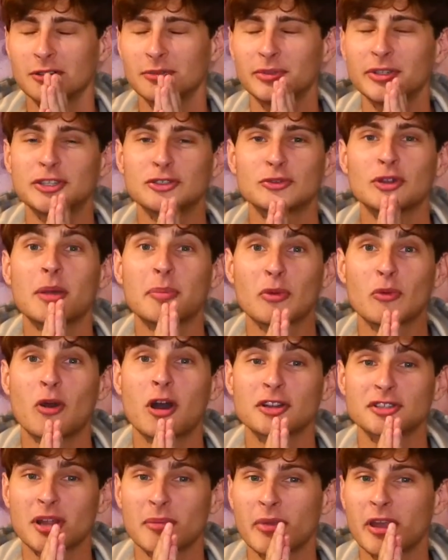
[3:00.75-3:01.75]
Please do not be
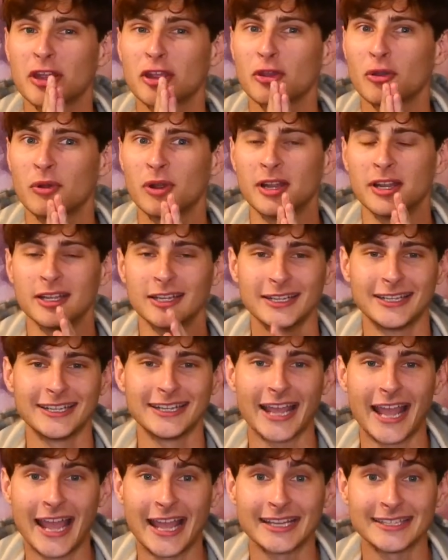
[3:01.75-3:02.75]
washed, I beg you.
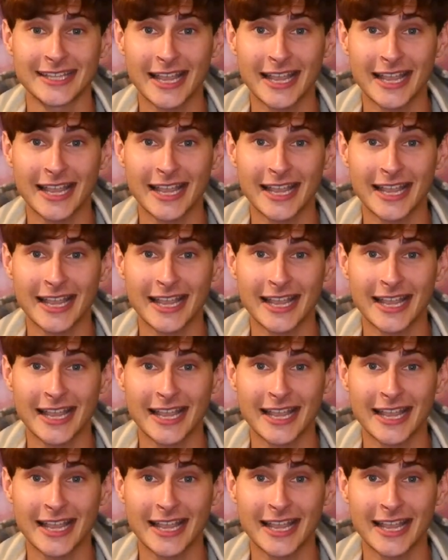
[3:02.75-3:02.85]
And